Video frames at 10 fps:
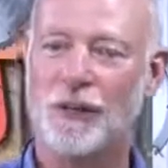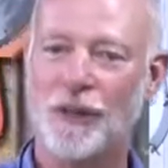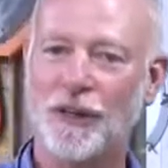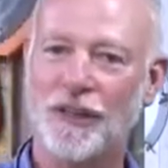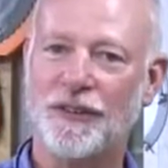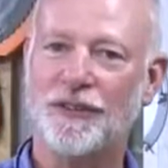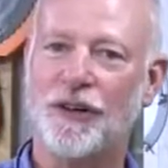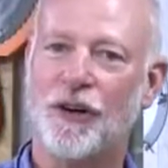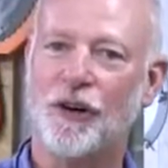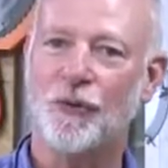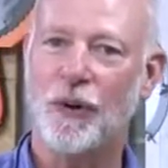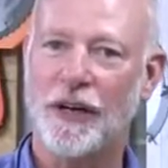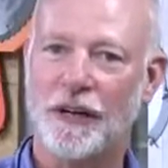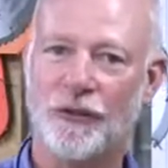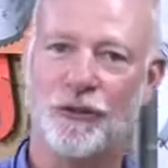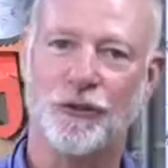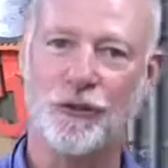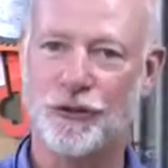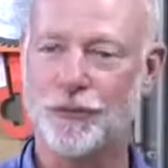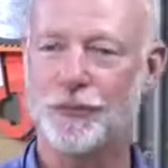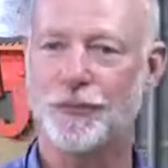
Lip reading: One is the hardwired surge